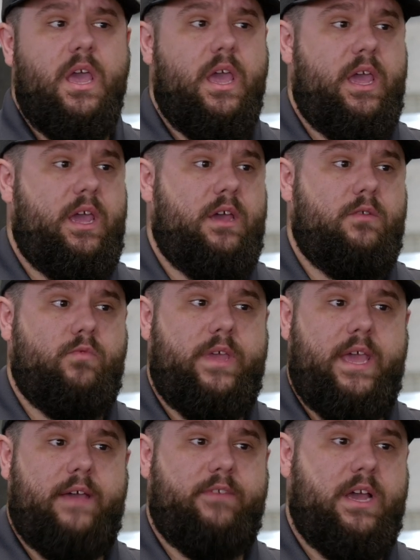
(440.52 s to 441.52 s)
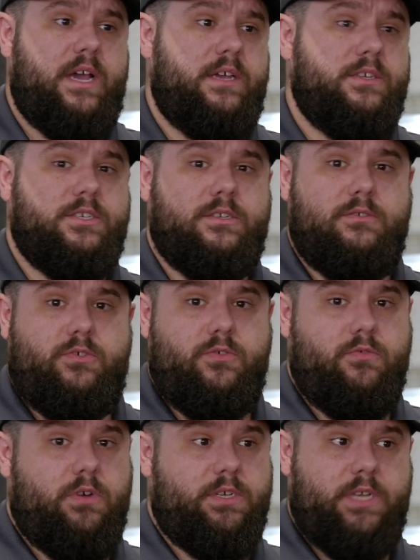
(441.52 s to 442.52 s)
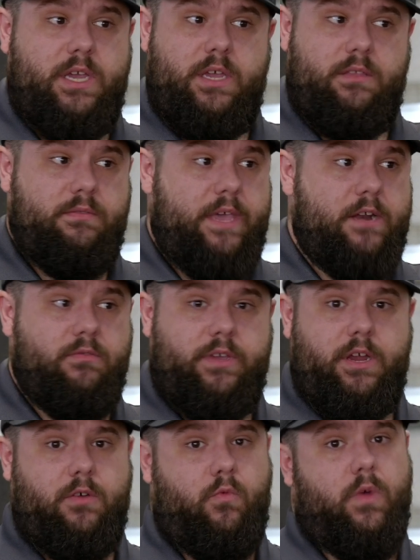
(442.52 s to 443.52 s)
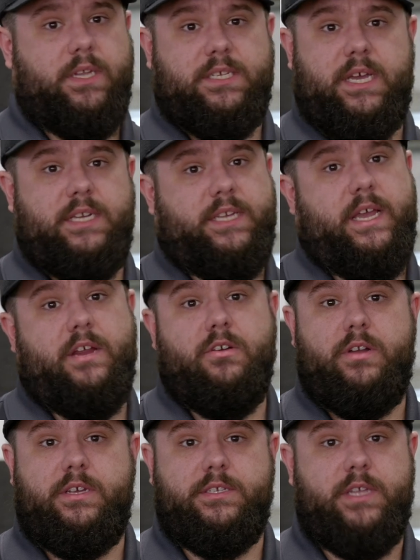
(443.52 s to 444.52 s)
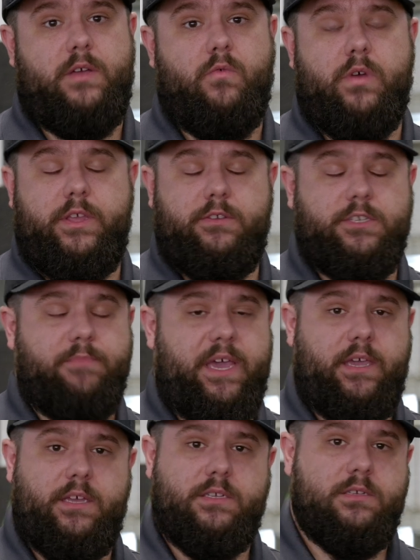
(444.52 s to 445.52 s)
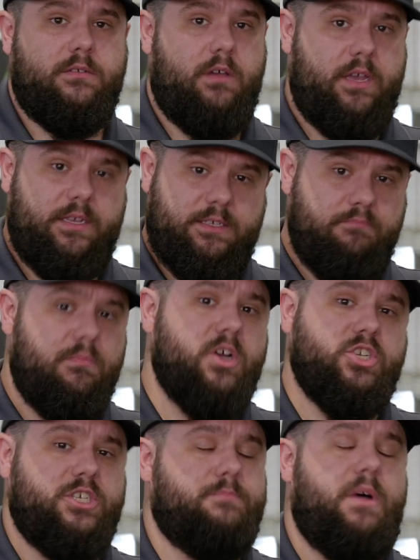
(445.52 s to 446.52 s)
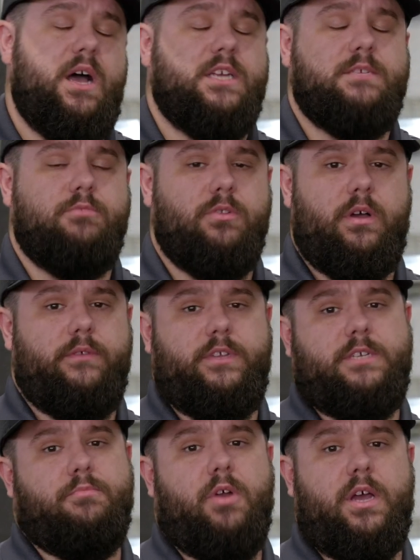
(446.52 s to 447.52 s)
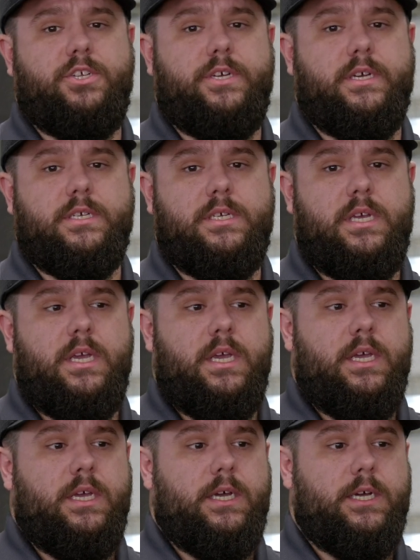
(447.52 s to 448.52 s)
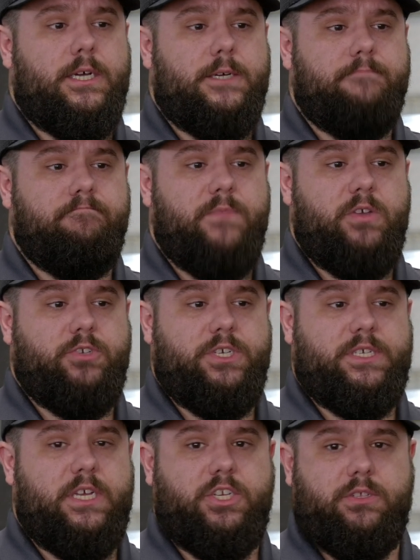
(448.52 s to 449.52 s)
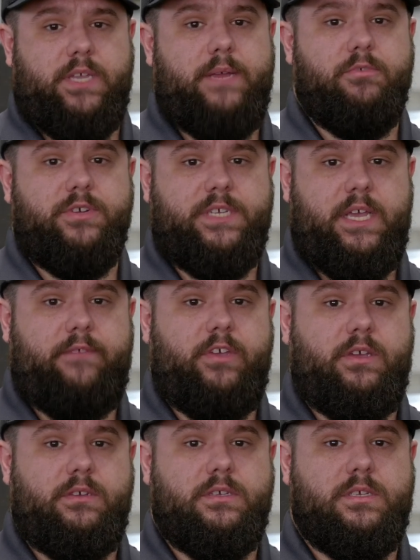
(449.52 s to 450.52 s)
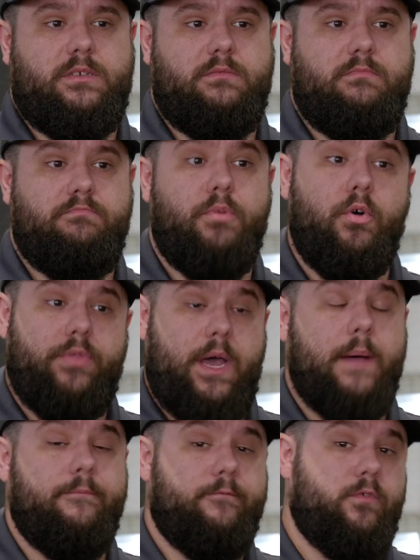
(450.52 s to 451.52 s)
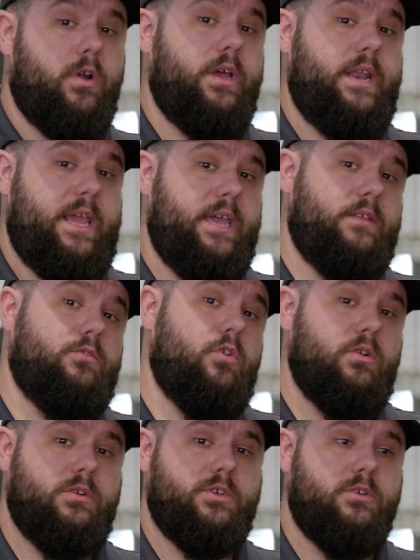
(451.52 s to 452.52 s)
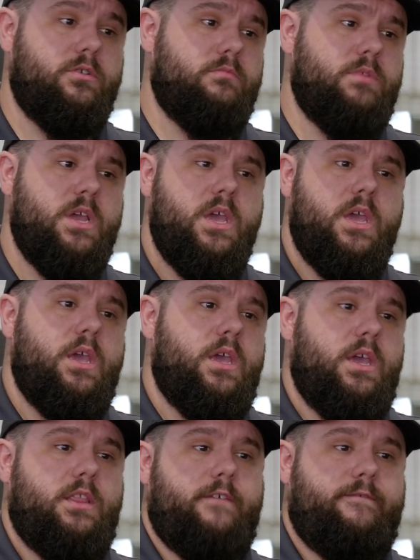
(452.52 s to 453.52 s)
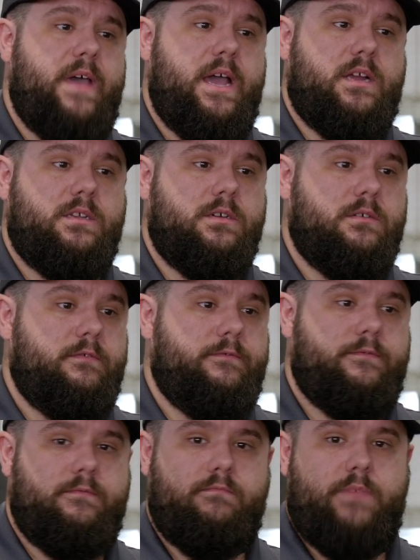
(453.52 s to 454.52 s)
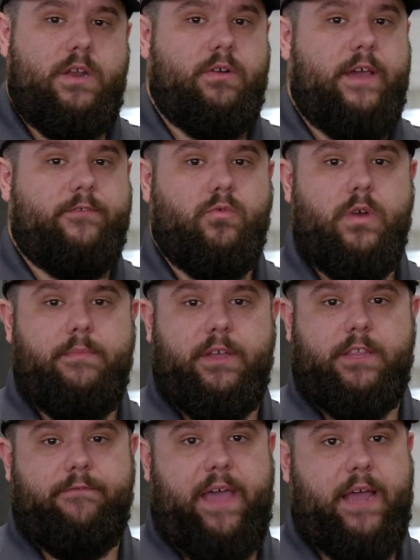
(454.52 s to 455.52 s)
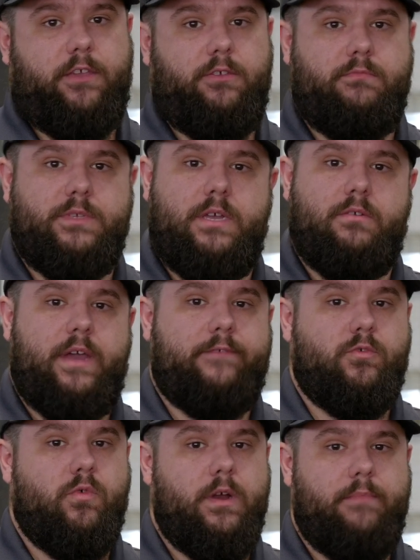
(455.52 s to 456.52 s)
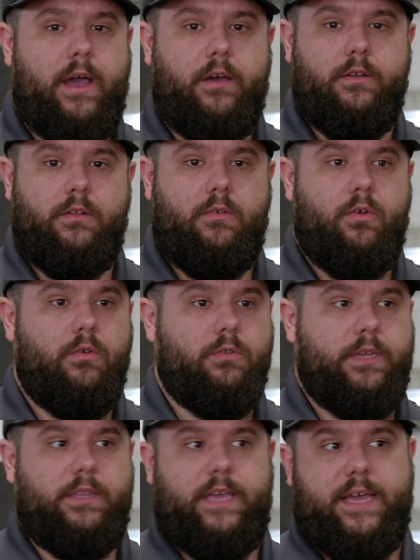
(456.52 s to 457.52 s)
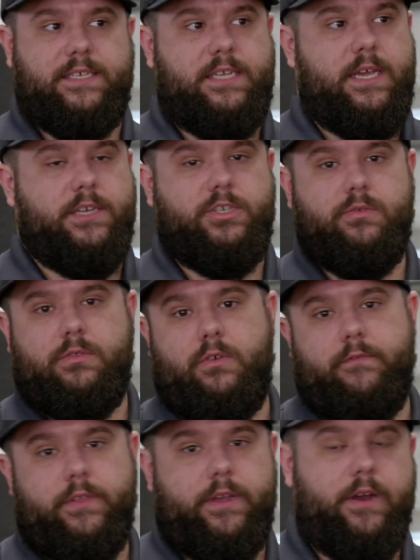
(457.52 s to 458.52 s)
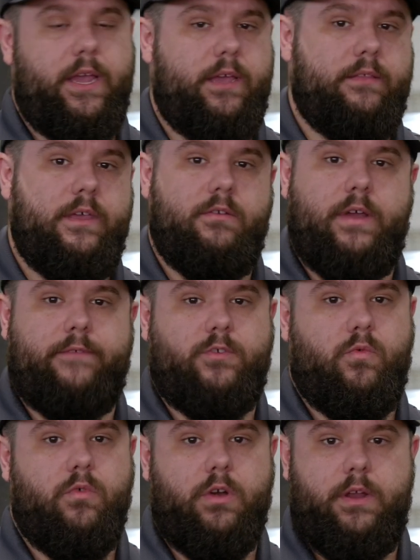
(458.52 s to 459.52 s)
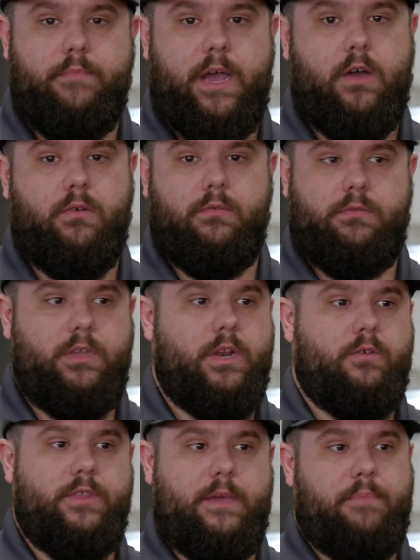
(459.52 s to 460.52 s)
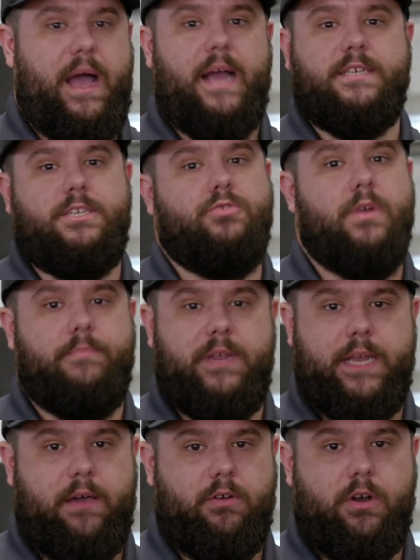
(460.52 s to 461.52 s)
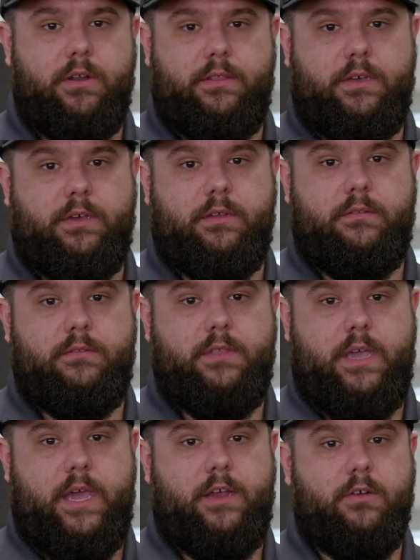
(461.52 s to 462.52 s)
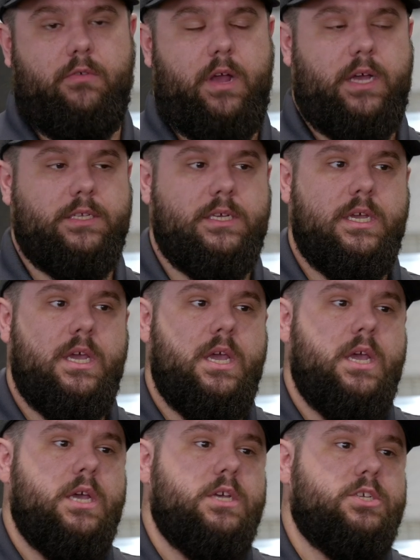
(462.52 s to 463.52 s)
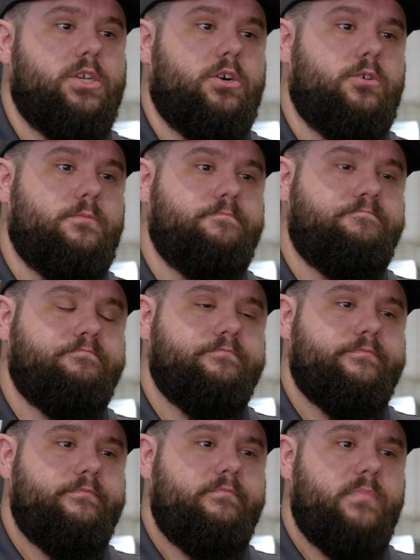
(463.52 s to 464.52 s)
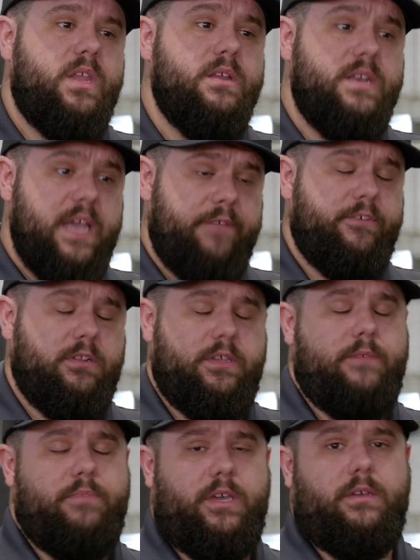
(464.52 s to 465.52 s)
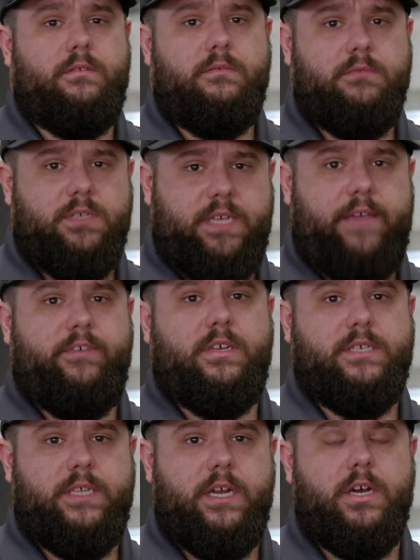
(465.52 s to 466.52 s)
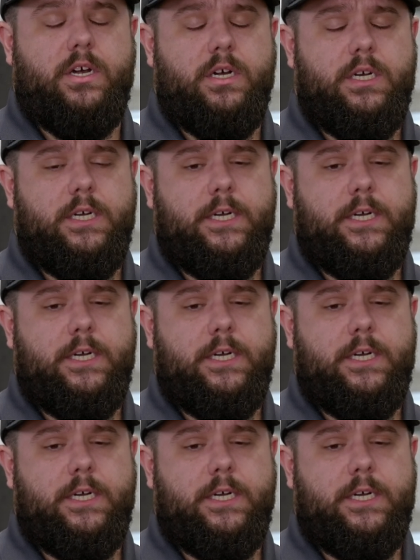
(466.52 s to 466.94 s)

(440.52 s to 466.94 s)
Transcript: And we have guys who are saying they don't care what size hanger it is, they want to use Bangits as much as possible on these projects. It was just such a labor savings, both upfront and long term, in the fact of they don't have to worry about the vacuums, they don't have to worry about holding the SDS drill over their head, they don't have to worry about, you know, the epoxy dripping down onto the anchor rods. So definitely a big savings there.